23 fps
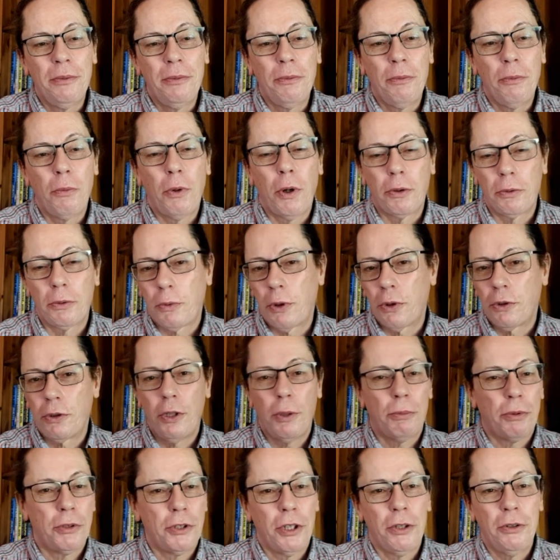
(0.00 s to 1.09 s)
and what are
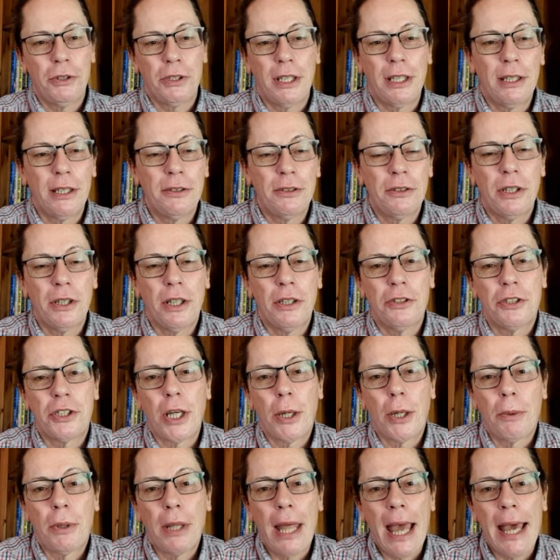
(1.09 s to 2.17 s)
you producing, and
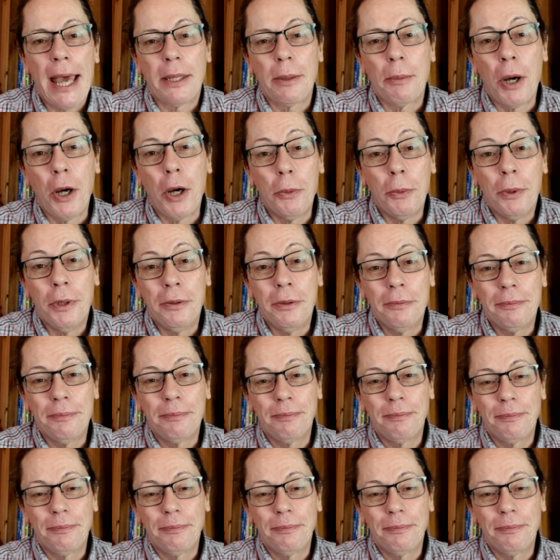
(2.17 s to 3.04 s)
so on at the moment?